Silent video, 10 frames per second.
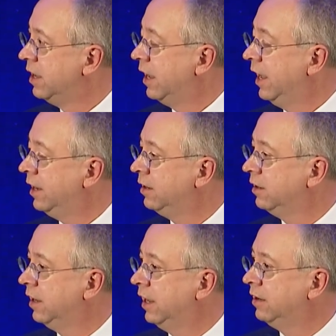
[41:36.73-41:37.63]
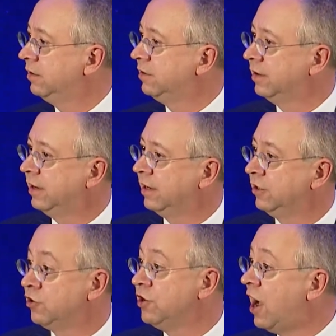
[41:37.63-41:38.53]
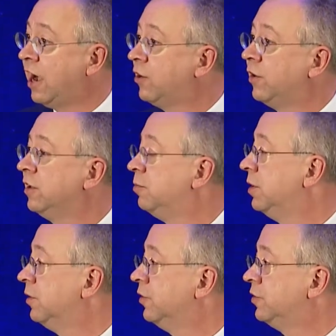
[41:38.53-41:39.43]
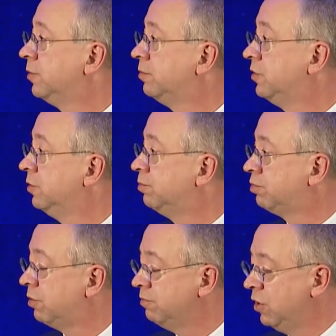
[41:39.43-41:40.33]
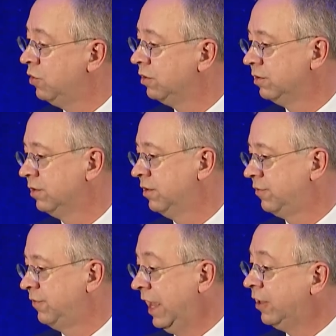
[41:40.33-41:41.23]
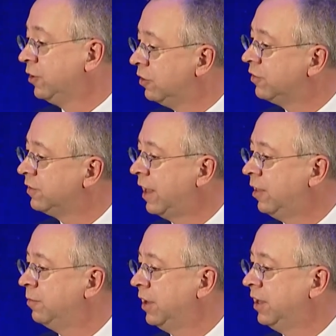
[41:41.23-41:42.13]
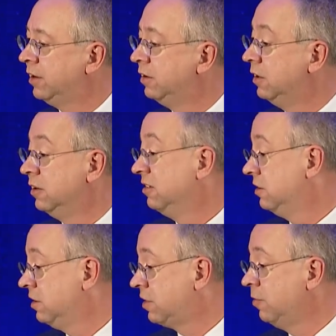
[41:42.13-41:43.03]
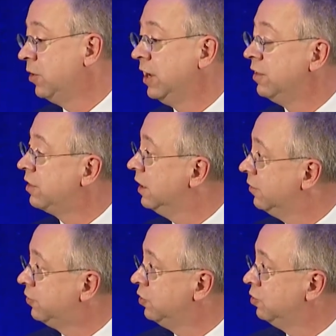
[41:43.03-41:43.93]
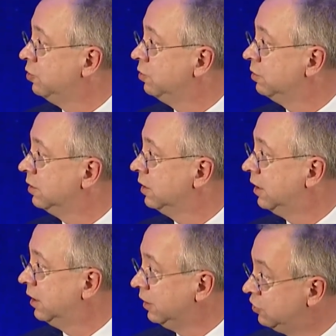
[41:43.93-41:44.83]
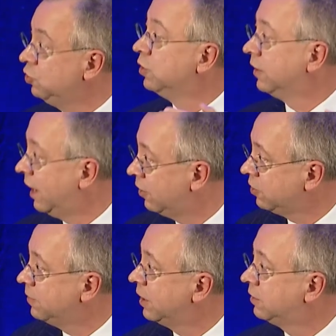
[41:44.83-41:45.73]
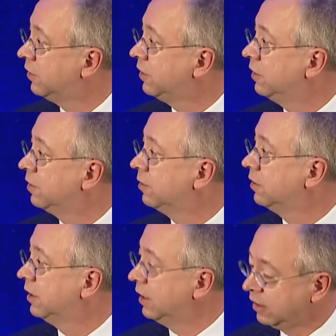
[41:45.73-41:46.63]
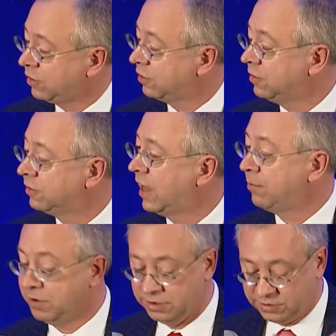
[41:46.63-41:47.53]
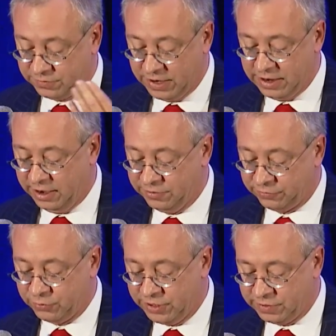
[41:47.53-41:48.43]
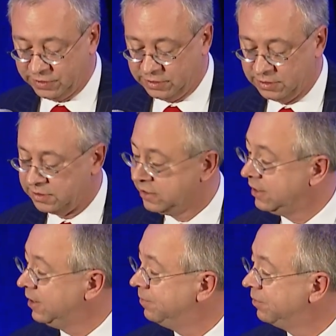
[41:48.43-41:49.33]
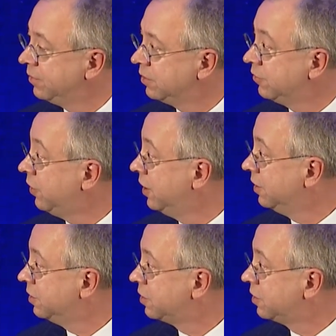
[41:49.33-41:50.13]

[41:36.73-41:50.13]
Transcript: and you're not going to be able to promote the failure of the Taliban in some ways if you do allow humanitarian assistance to happen and to unfreezing the funds.